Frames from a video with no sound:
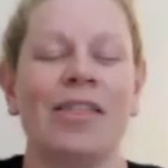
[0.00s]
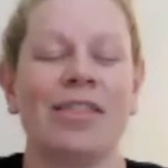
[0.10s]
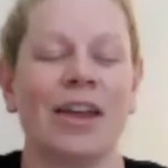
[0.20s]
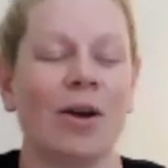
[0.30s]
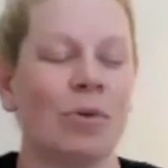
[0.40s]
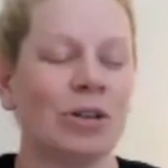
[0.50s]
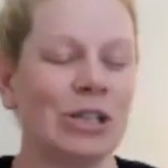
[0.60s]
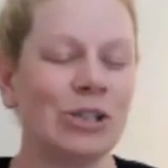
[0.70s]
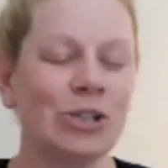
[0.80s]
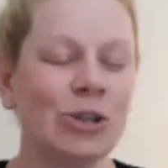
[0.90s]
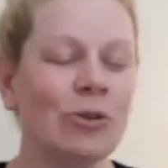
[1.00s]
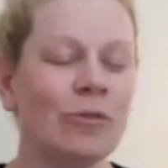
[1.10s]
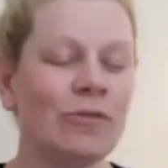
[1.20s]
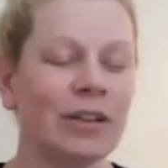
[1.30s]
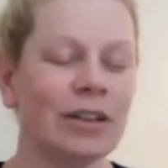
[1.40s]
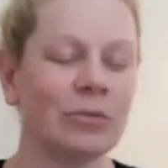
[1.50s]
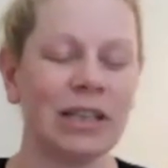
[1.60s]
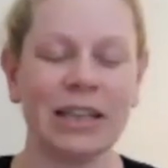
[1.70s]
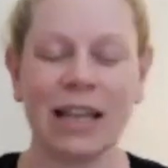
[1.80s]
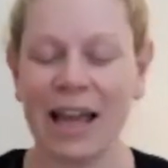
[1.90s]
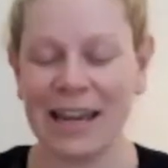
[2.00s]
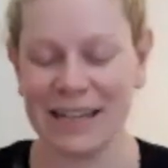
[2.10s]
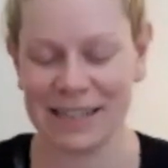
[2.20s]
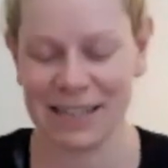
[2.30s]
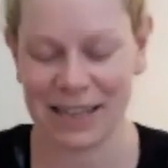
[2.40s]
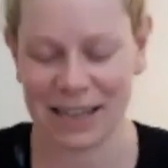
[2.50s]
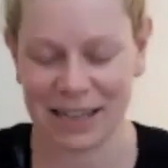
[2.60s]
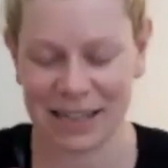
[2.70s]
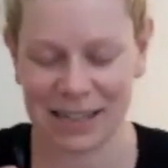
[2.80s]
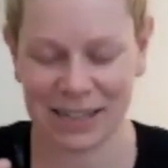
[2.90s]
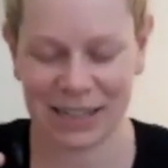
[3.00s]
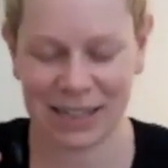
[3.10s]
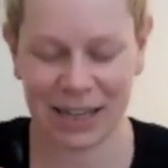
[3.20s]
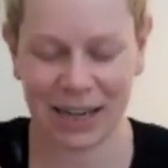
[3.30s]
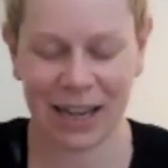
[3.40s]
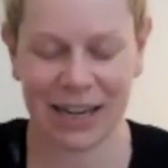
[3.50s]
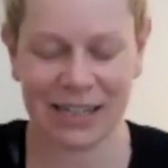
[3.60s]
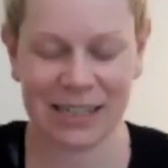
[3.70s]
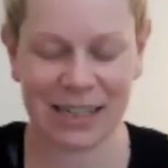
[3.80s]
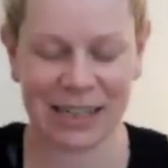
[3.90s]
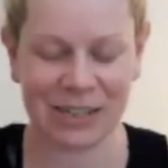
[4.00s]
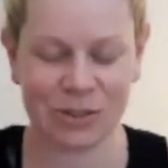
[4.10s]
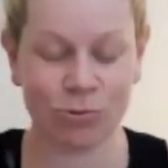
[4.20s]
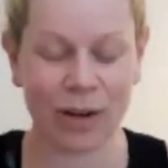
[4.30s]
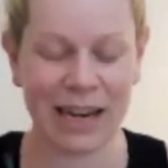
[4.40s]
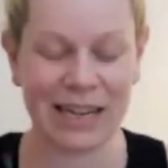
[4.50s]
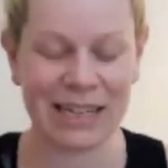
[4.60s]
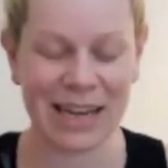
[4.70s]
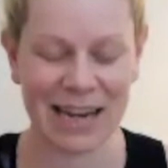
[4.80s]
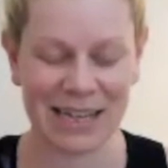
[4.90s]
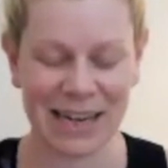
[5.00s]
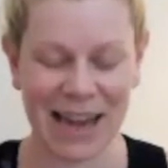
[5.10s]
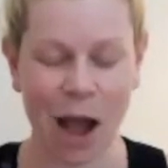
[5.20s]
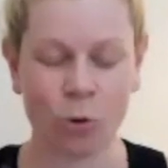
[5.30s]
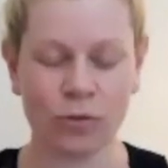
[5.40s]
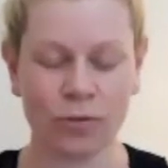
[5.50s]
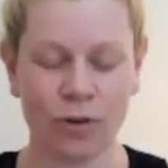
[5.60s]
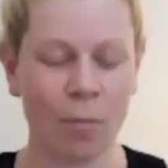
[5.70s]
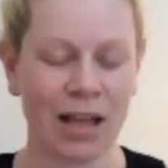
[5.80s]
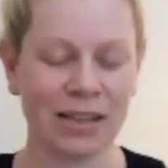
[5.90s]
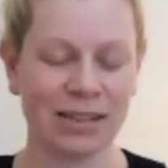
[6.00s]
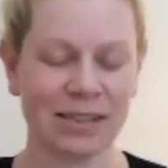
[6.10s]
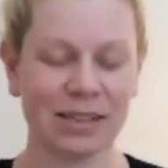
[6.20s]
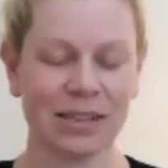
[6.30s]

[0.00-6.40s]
that our body is so filled with light that the light is radiating out from us